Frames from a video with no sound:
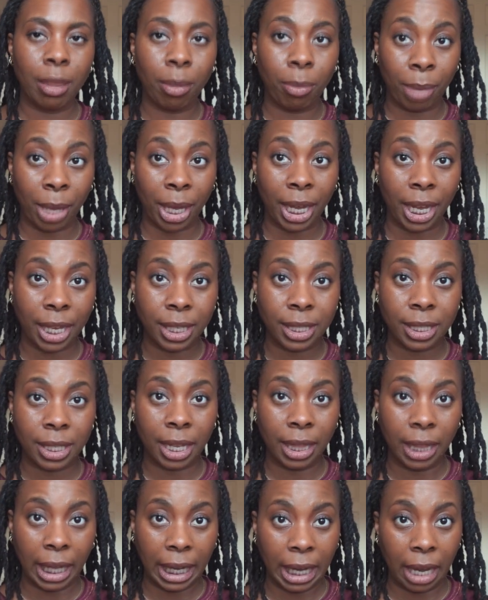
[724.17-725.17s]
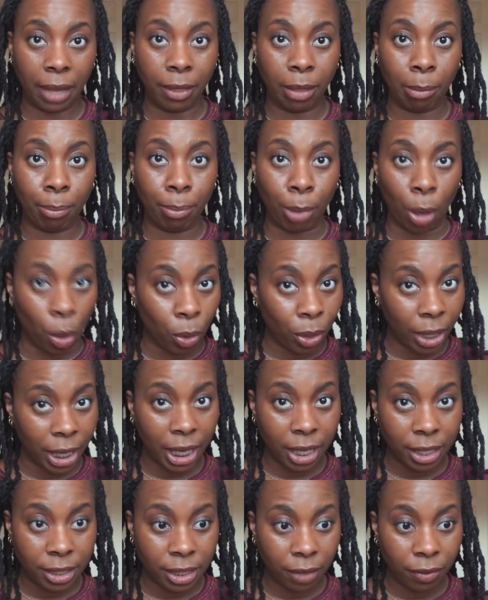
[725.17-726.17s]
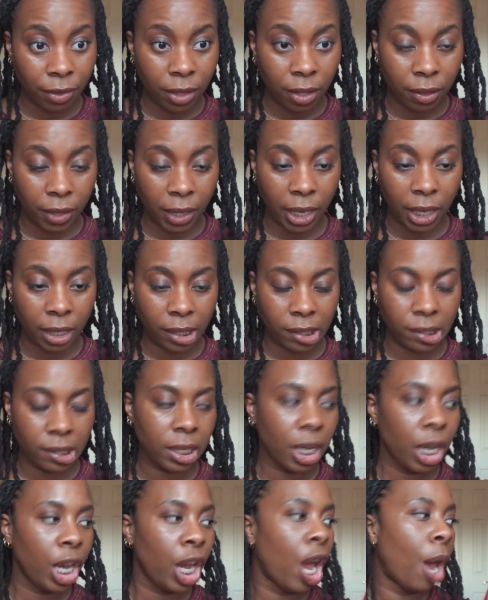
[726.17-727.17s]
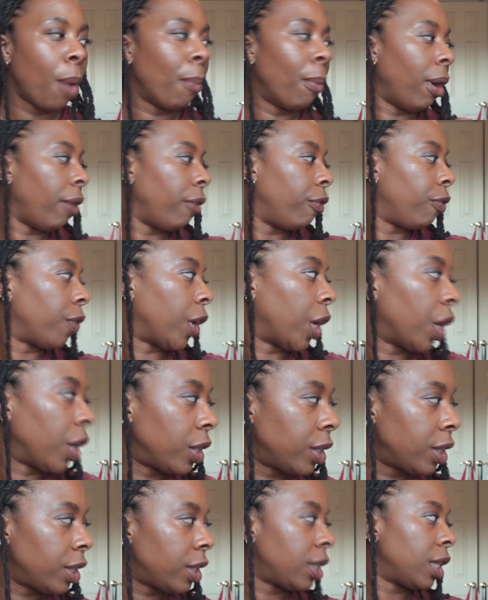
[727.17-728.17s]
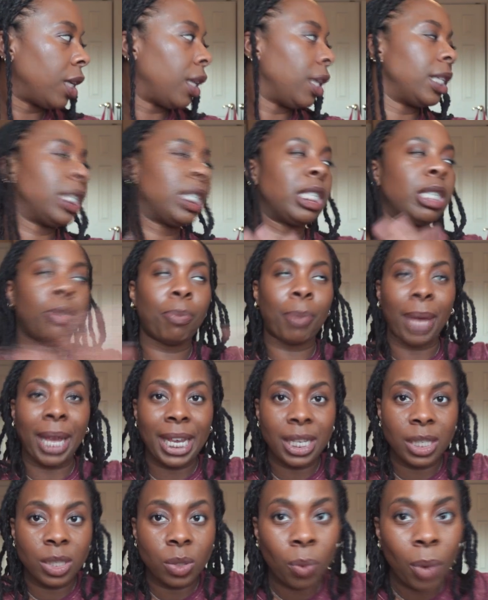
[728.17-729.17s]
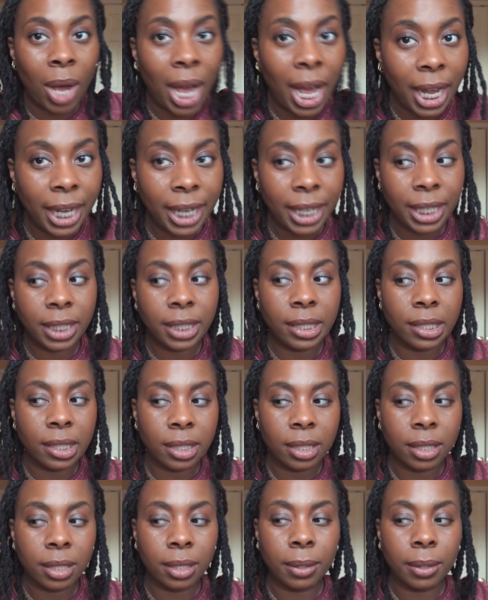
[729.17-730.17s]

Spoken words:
the biggest and like the bulkiest of the things. But first, space-wise,